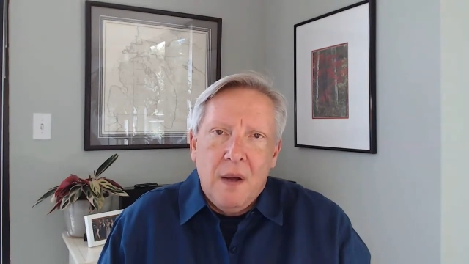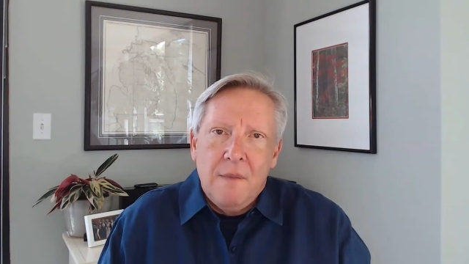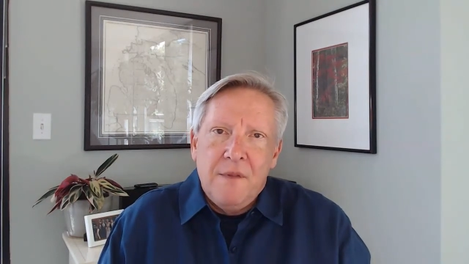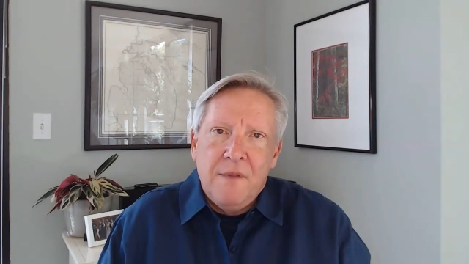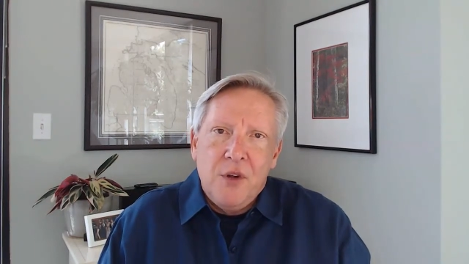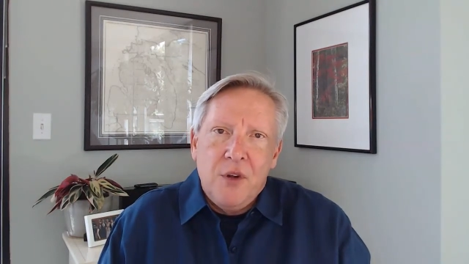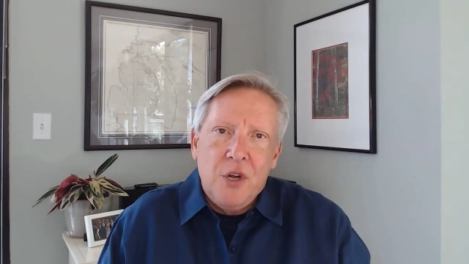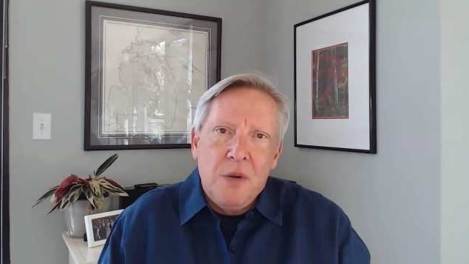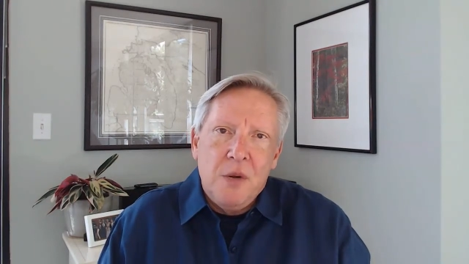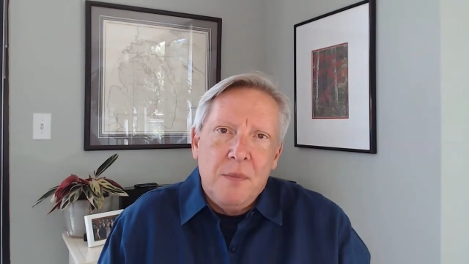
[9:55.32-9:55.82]

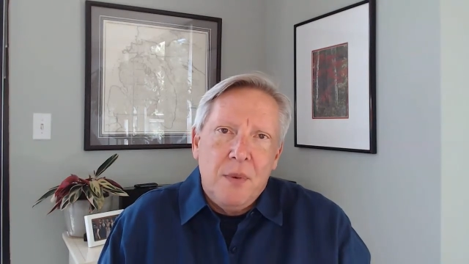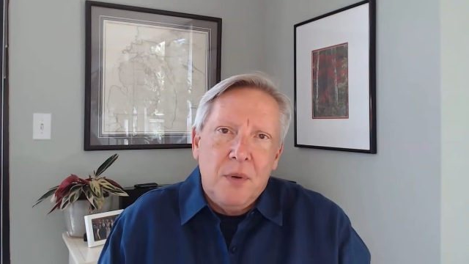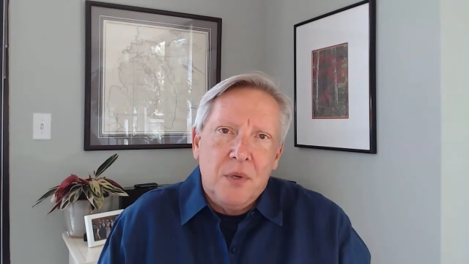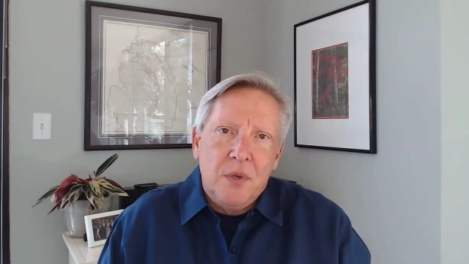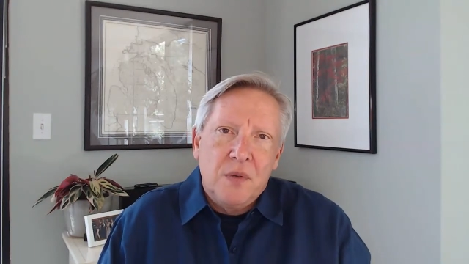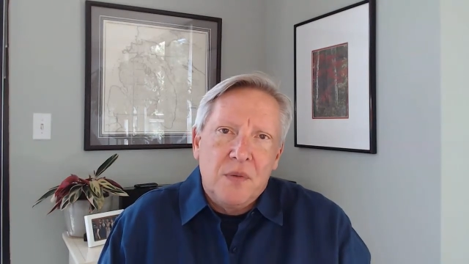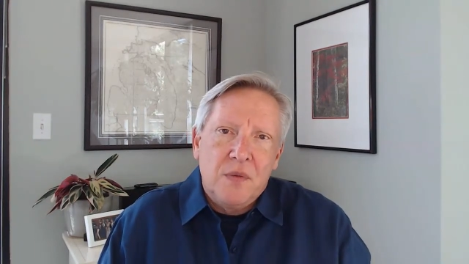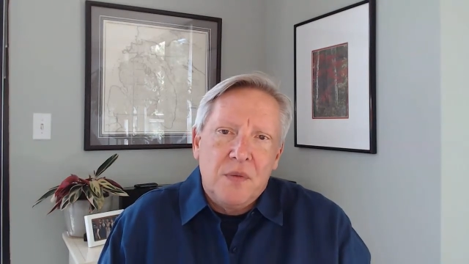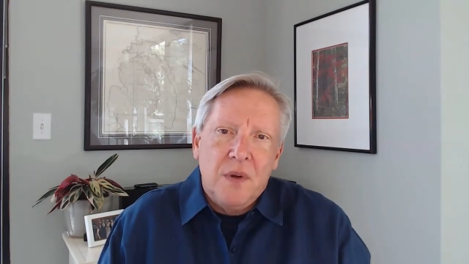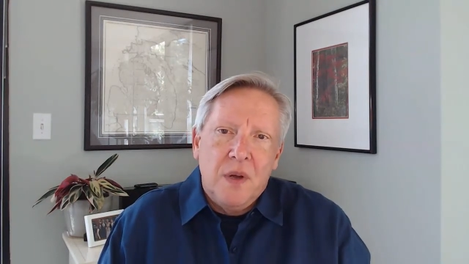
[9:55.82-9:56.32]

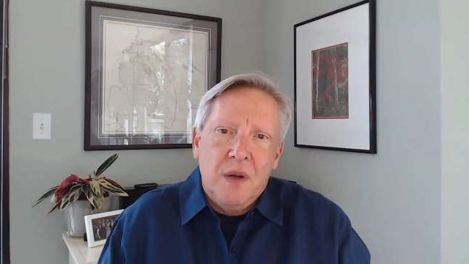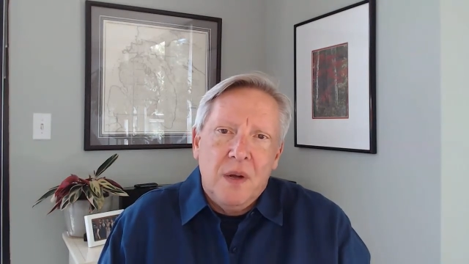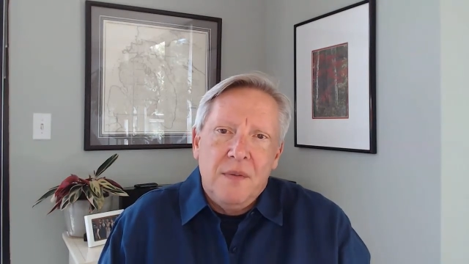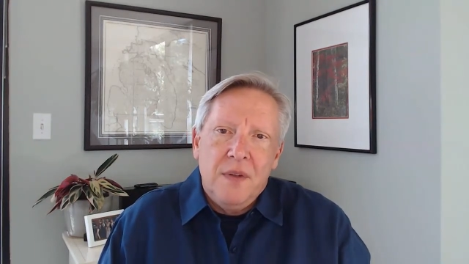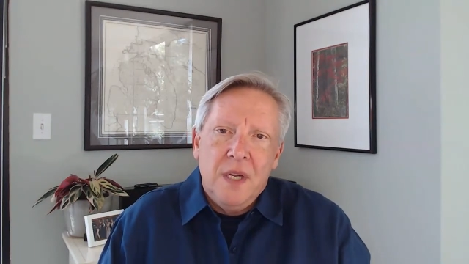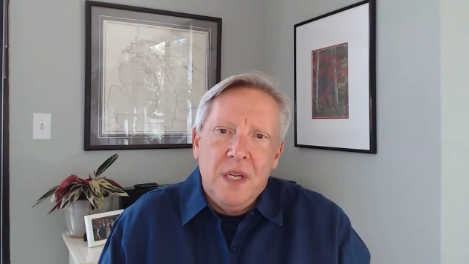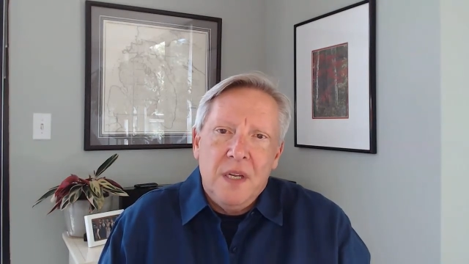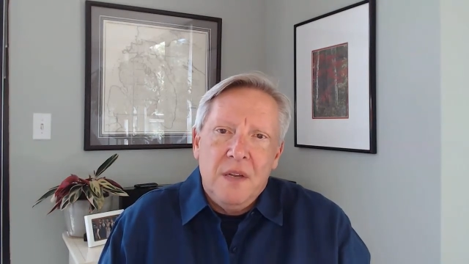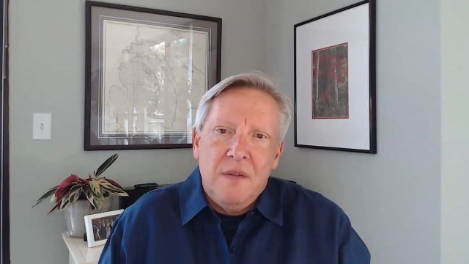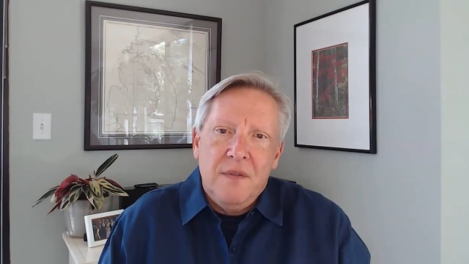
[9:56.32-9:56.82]
variables of
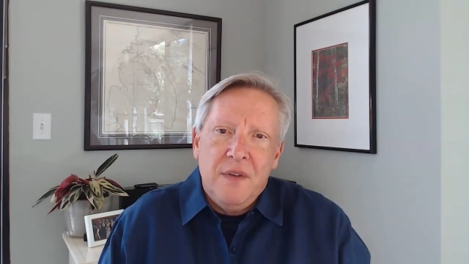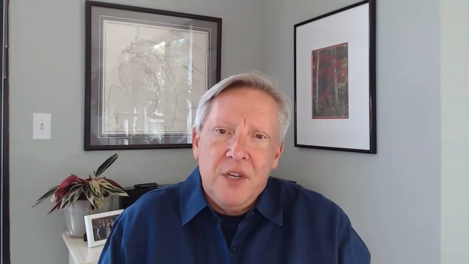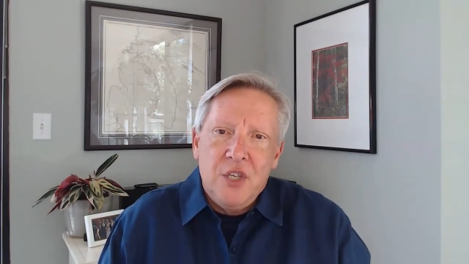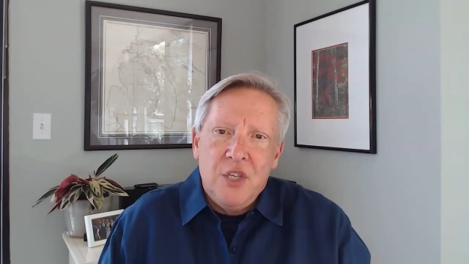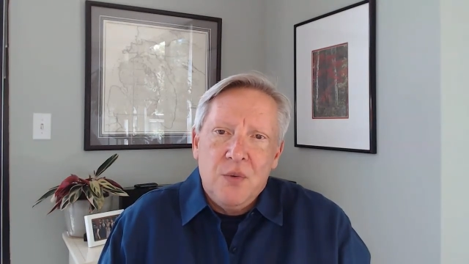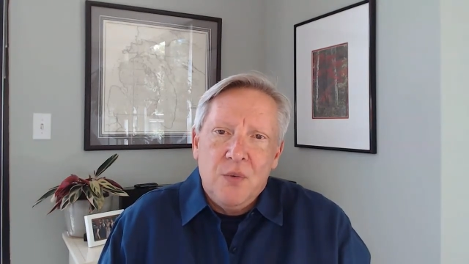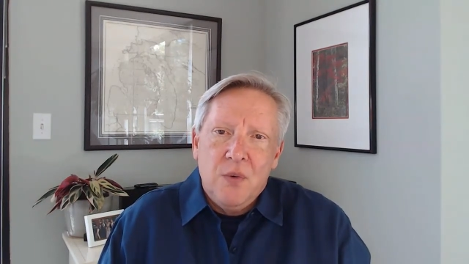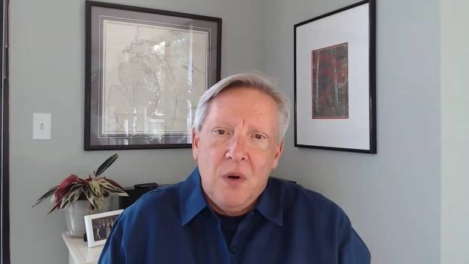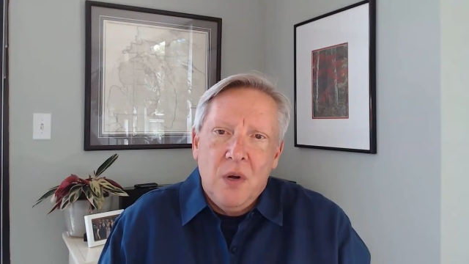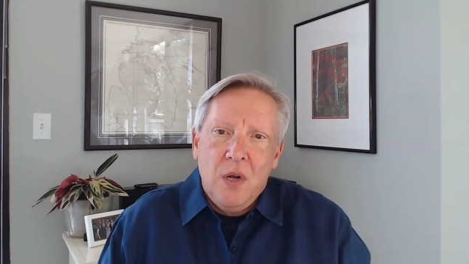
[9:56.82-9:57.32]
an
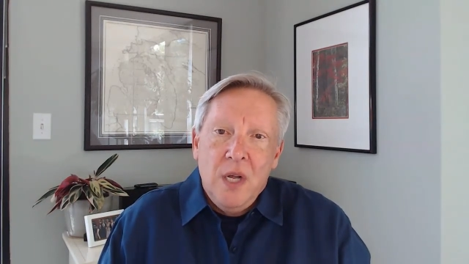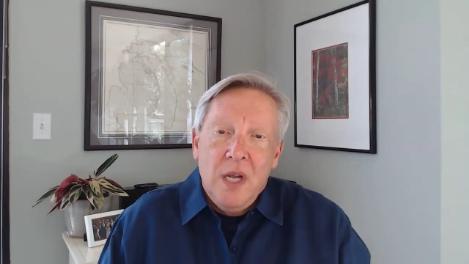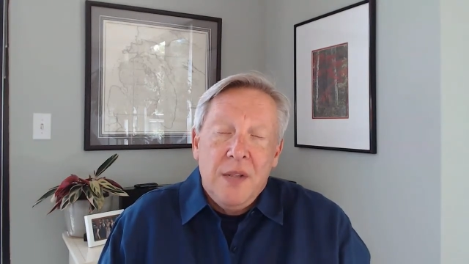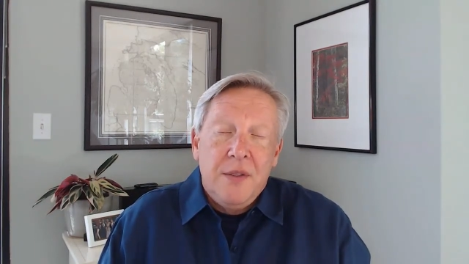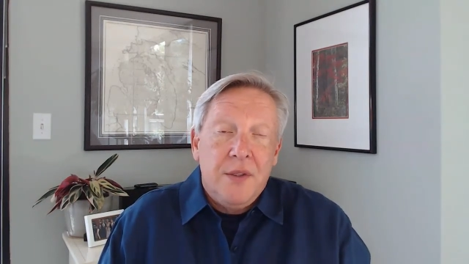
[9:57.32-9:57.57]
individual.